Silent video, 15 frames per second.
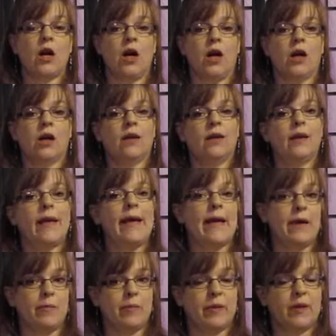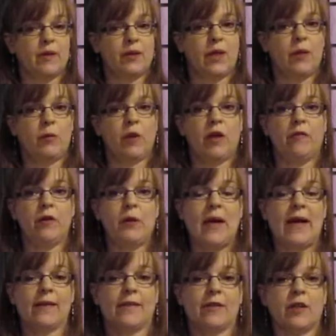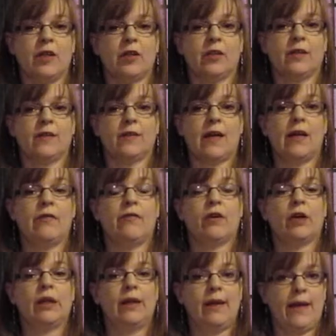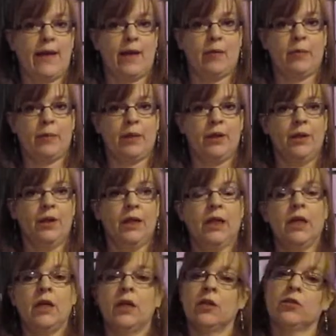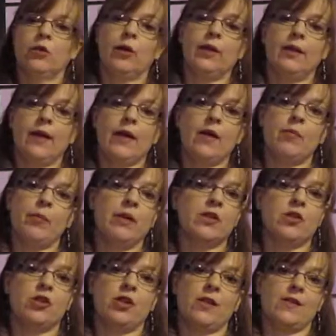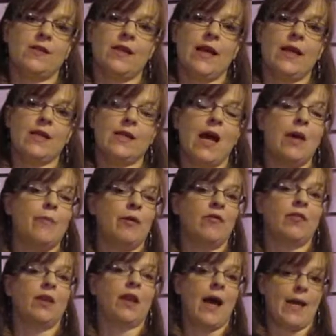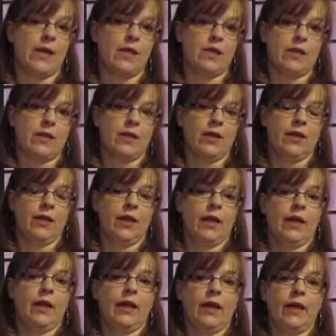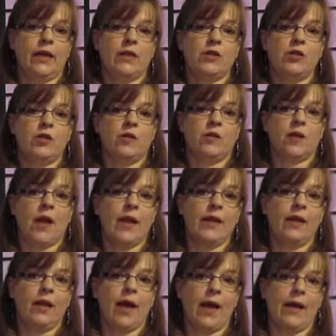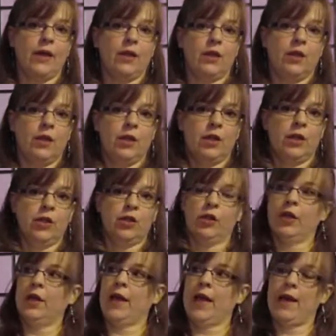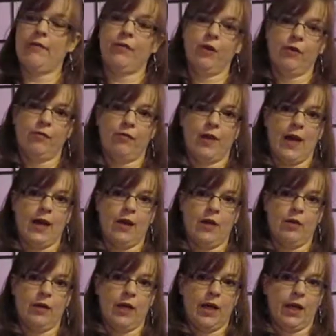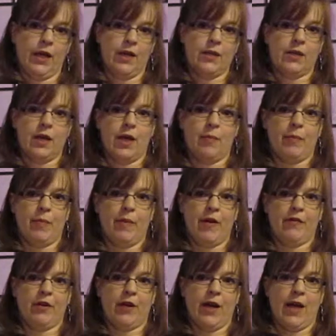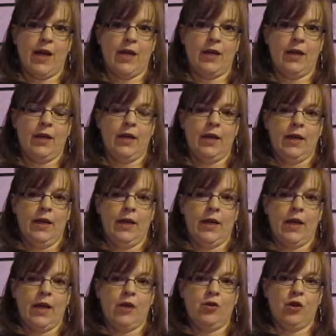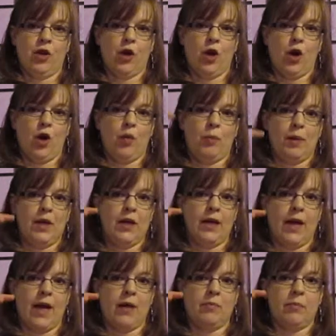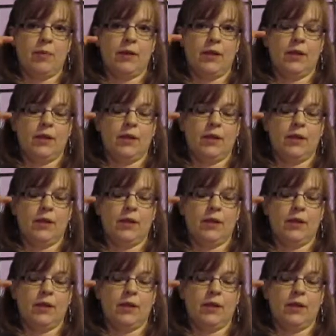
are lamps. And one of you asked to learn the sign for lamp. So a lamp is just a type of light. And to sign light, you're going to have your flat O hand up above your head, and you're going to open it up.